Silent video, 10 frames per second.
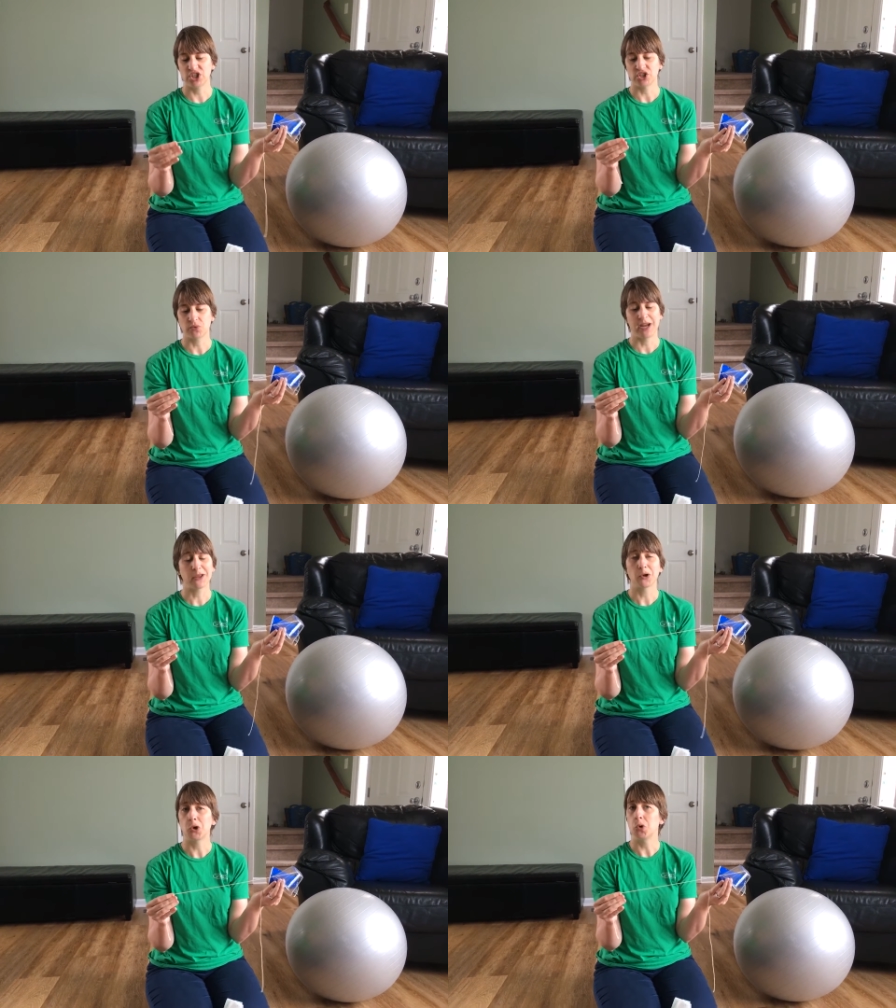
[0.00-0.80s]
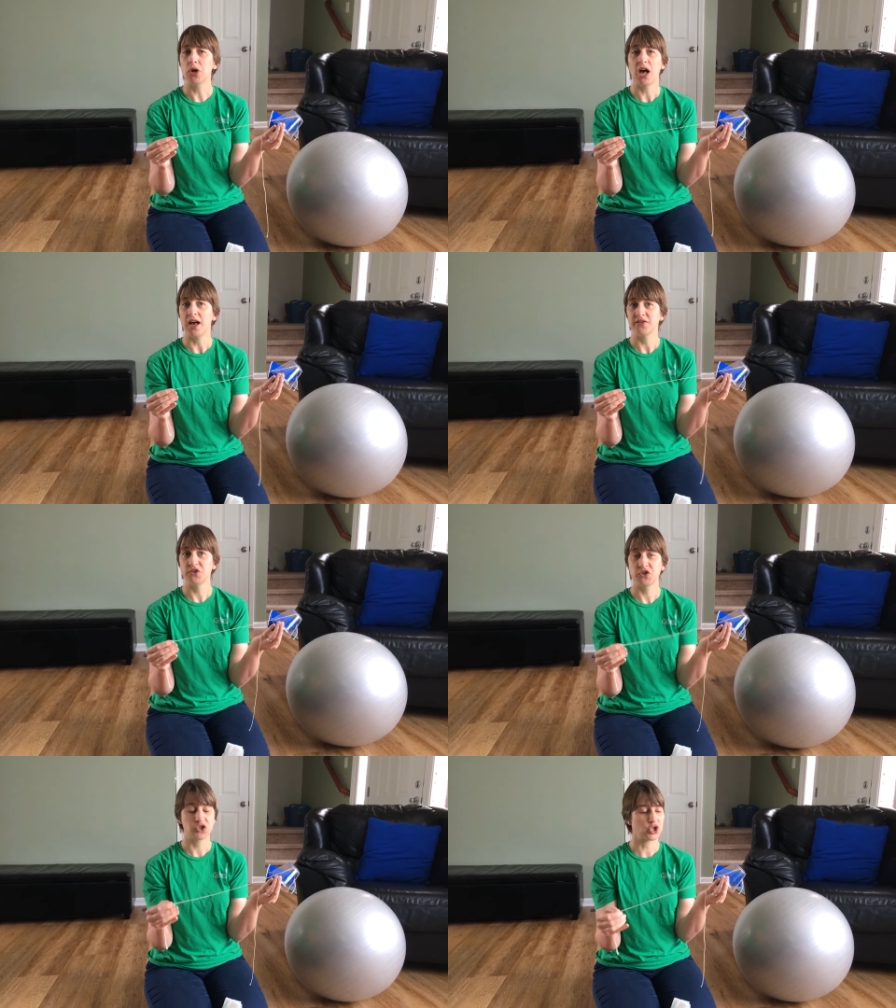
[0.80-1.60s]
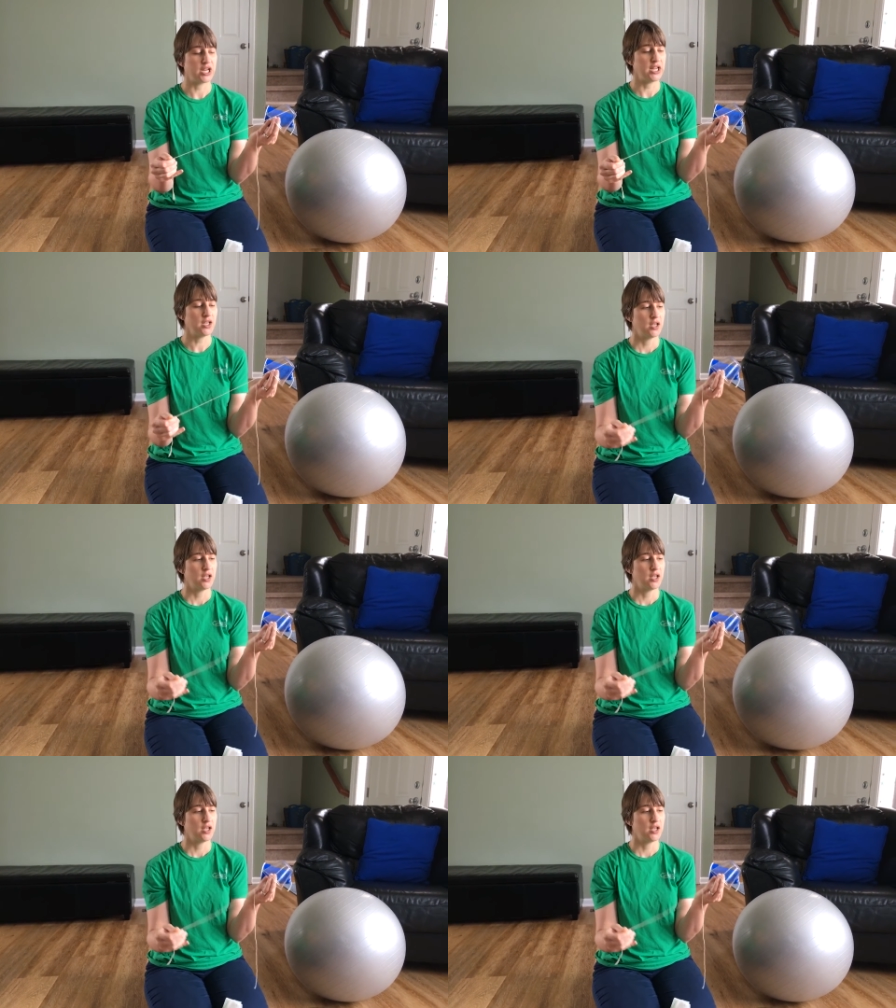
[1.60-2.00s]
just regular old cotton string,